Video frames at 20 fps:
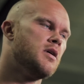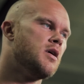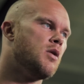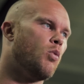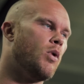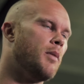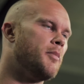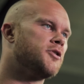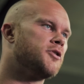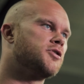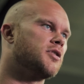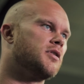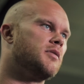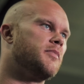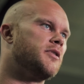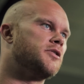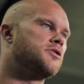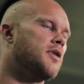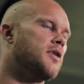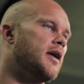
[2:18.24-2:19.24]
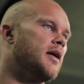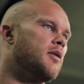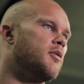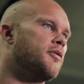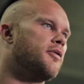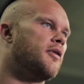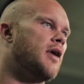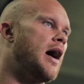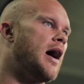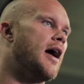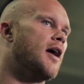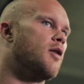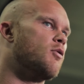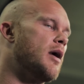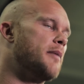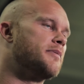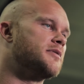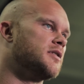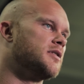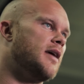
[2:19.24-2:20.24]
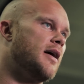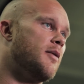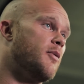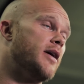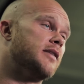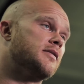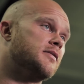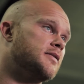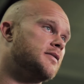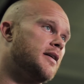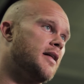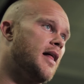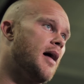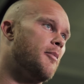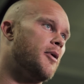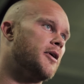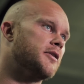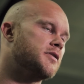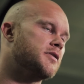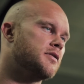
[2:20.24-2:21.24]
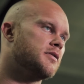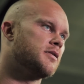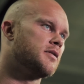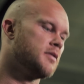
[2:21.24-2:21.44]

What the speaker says: women shouldn't be training with higher reps and light weights, I'll tell you that much.